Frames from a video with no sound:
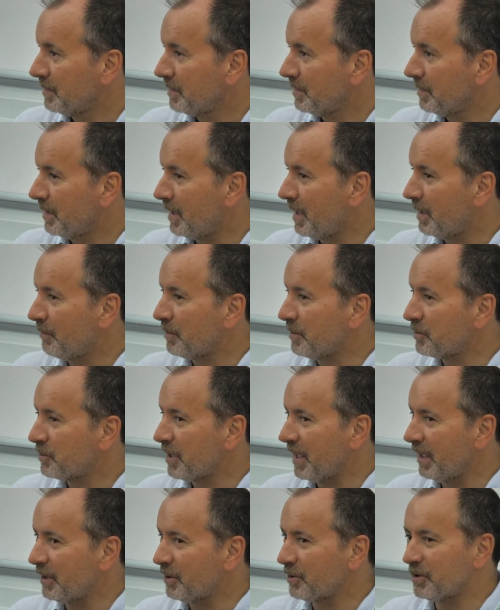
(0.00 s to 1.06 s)
I will
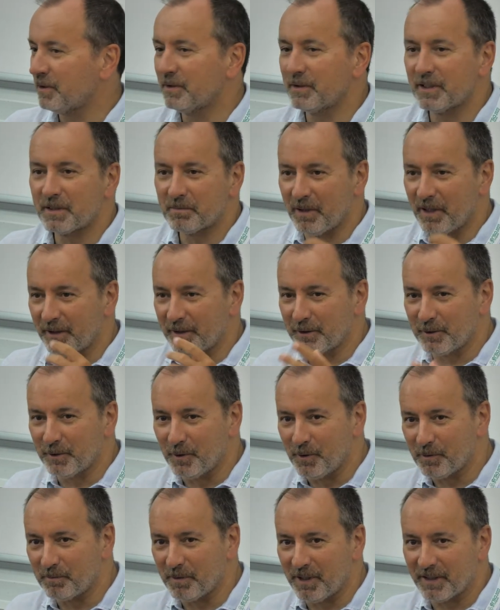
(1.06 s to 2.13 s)
challenge you, despite the
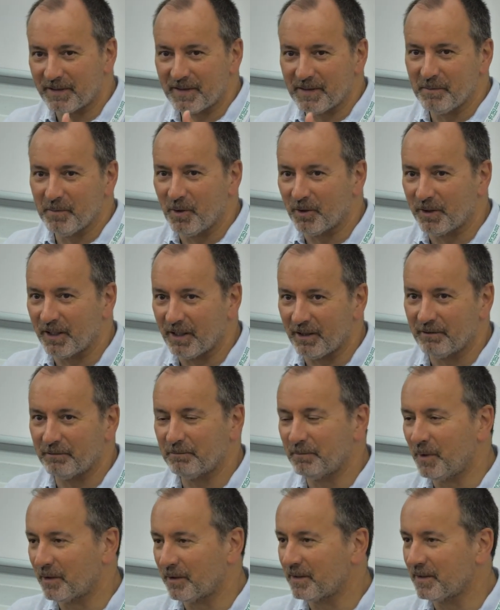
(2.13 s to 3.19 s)
talk by Simona of
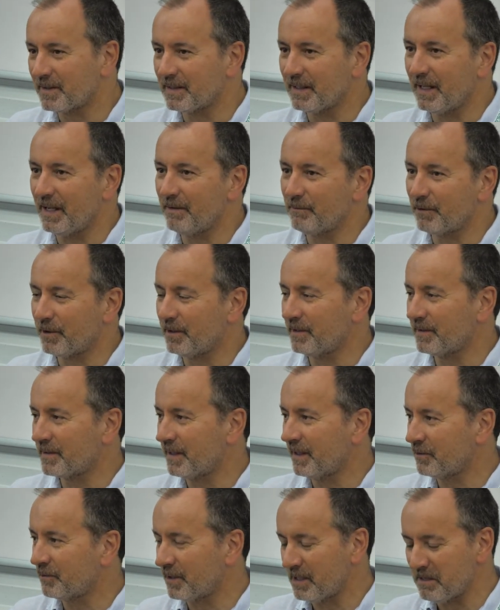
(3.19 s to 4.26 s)
modern slavery,
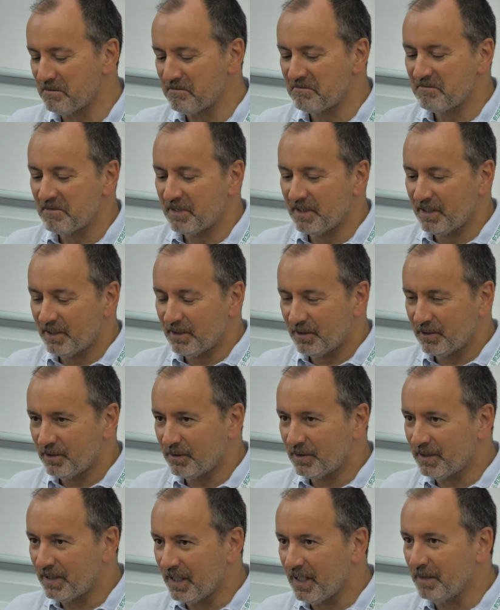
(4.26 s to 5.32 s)
etc., to
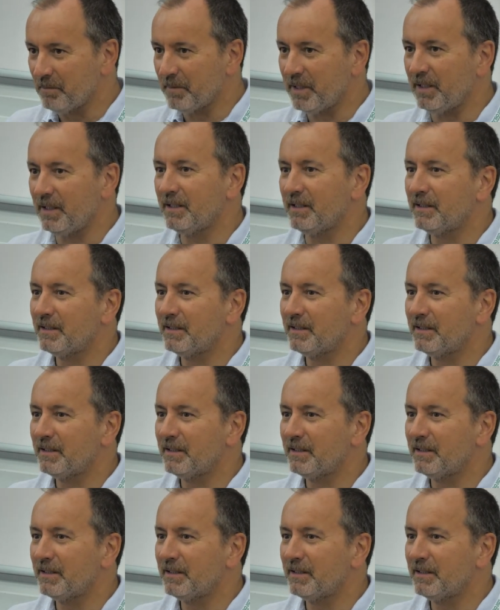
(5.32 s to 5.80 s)
tell me